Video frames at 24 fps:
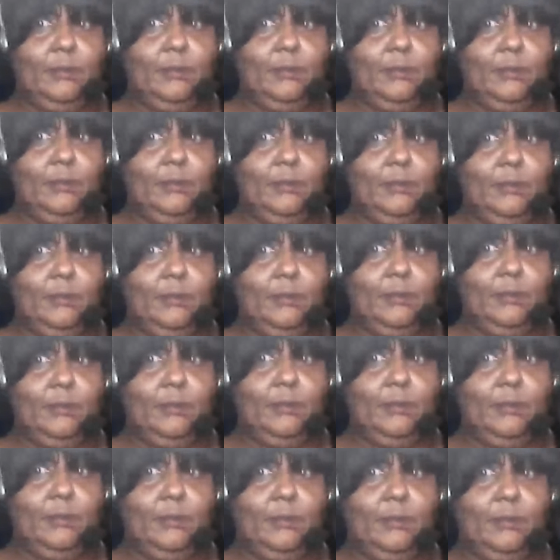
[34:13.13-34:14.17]

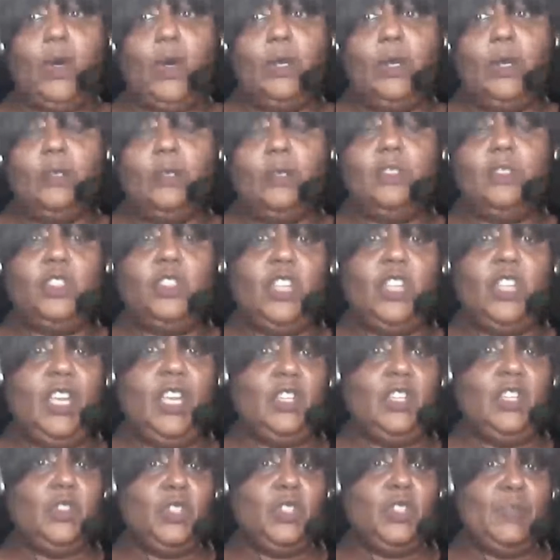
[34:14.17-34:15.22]
to change the
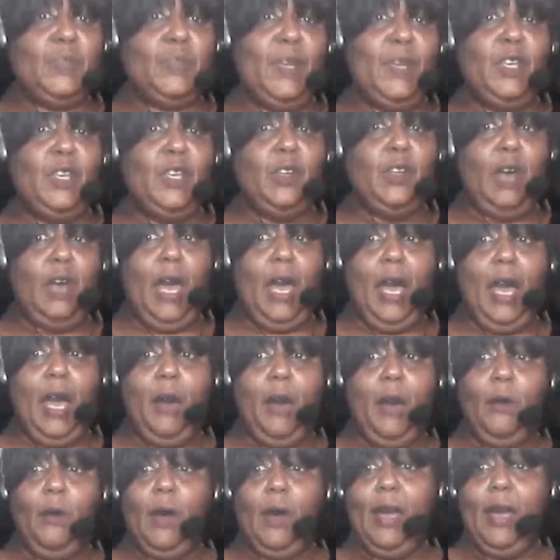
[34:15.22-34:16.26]
speed on how
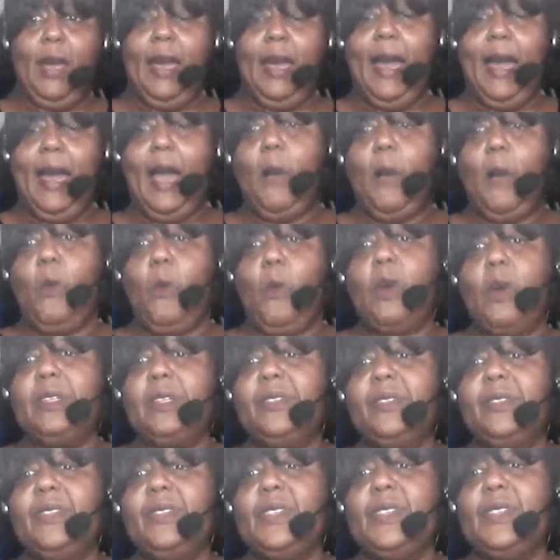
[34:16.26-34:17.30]
I wanted
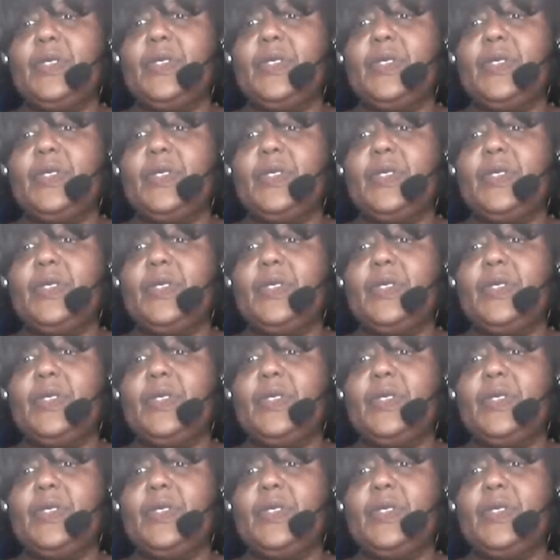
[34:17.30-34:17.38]
this